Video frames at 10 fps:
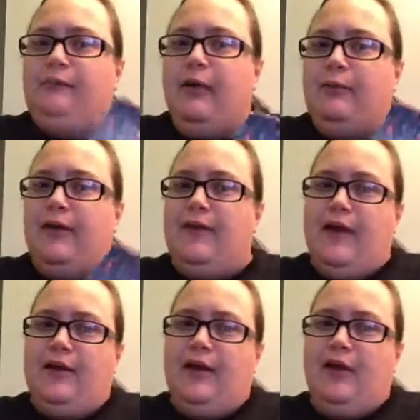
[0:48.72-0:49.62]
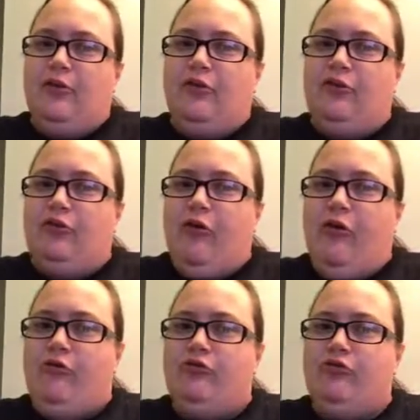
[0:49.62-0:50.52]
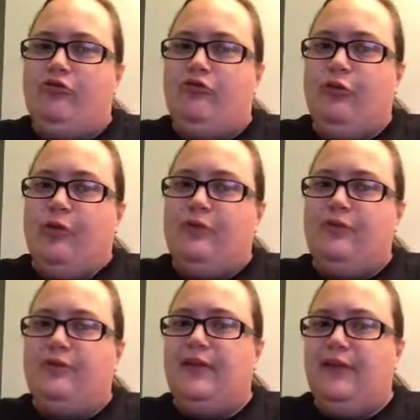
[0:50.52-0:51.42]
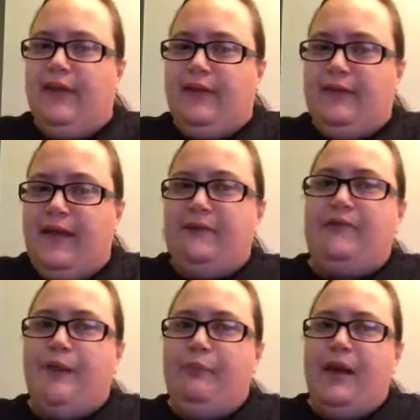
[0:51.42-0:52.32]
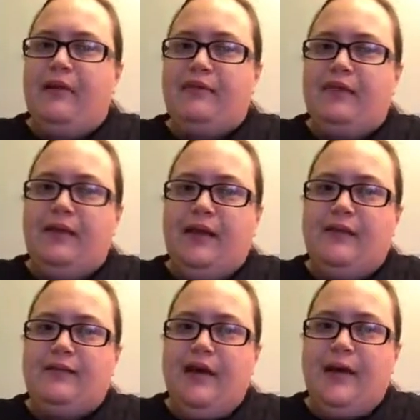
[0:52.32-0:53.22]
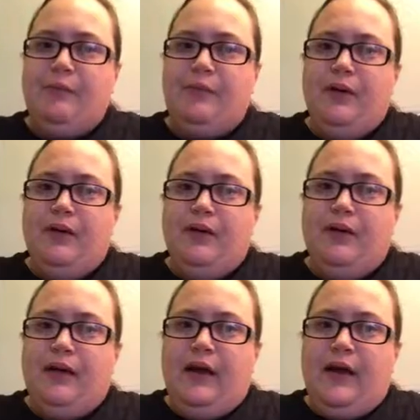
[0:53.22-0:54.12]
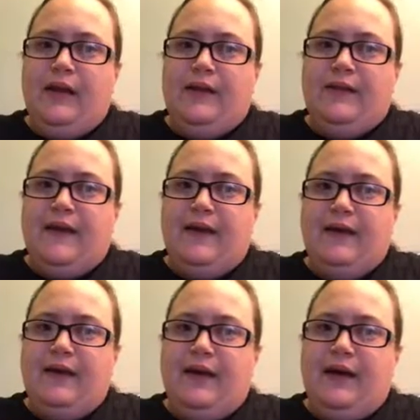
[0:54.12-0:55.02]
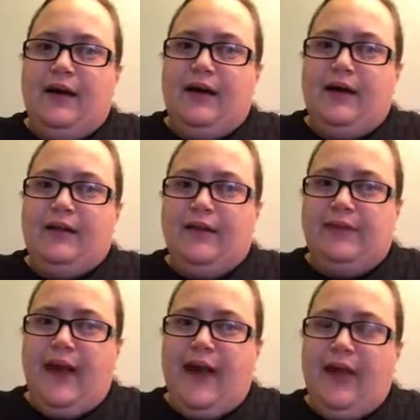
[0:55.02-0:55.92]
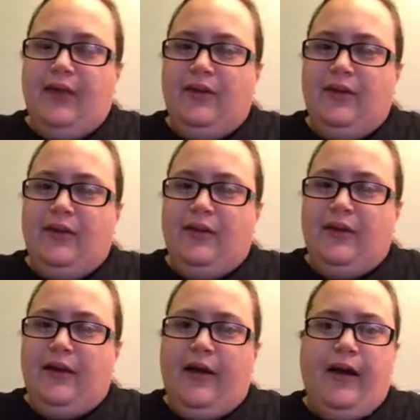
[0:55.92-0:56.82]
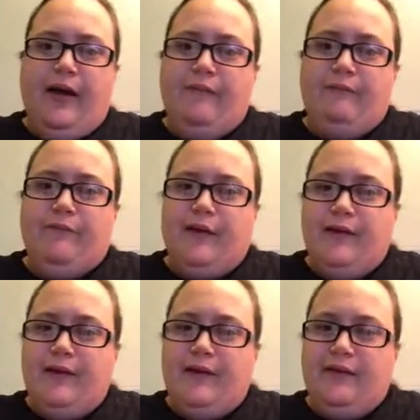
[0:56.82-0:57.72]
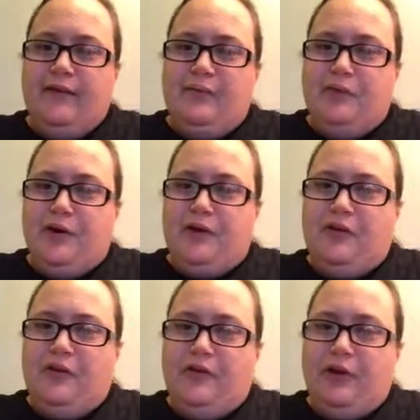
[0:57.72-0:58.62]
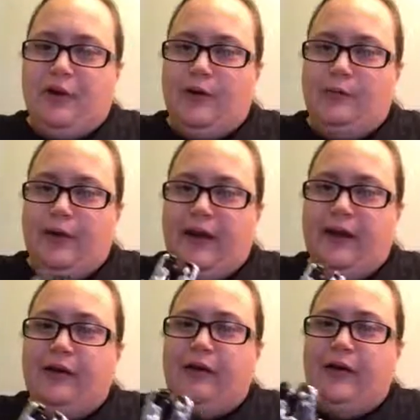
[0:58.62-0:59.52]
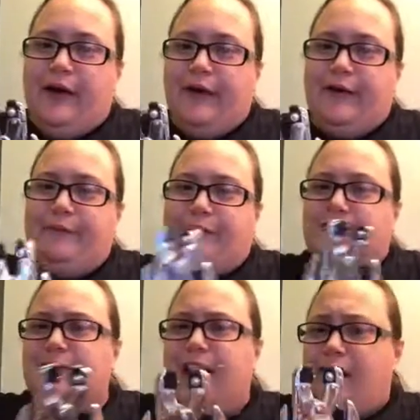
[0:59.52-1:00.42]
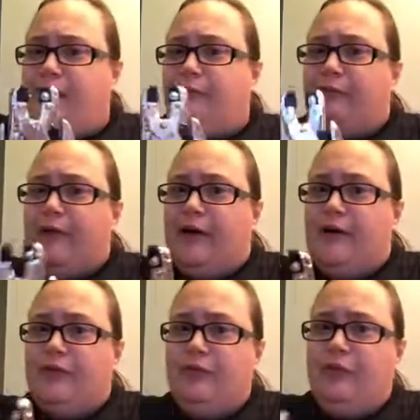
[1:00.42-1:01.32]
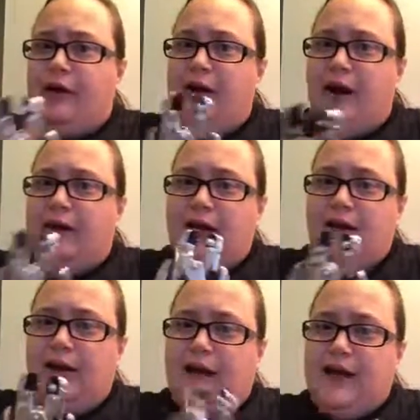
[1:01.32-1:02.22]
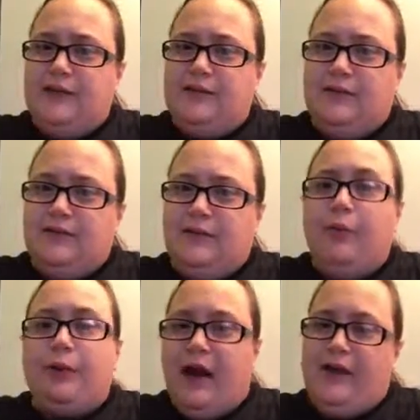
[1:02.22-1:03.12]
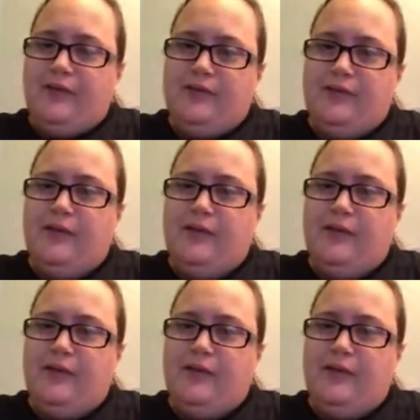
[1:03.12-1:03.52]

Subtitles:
maybe like a shorts to like lace up, pants to lace up, anything like that, it is worth your money. This thing was $29.99, full price,